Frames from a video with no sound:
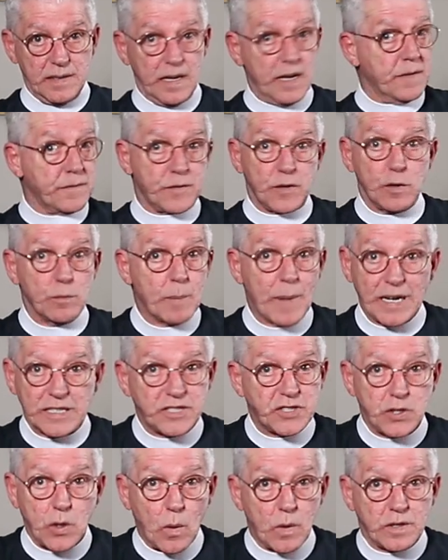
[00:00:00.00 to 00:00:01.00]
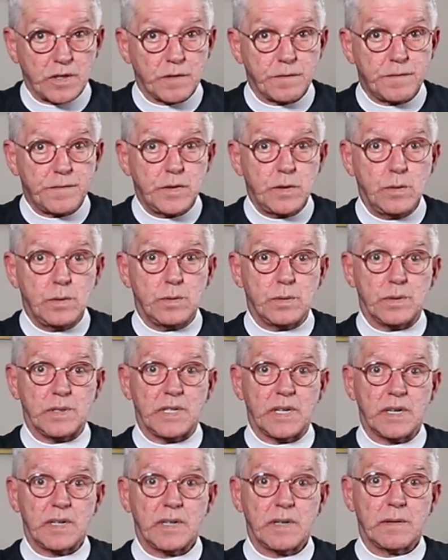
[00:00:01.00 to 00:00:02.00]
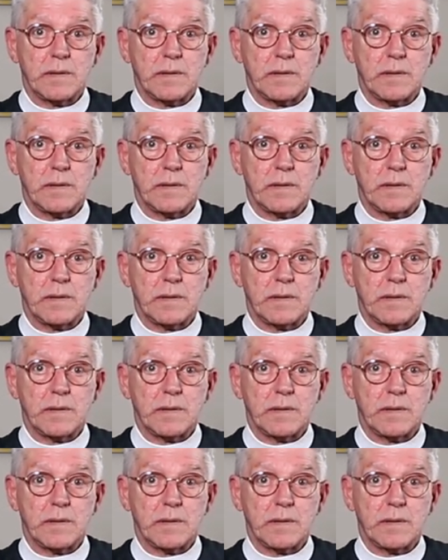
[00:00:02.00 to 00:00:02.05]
If you must order food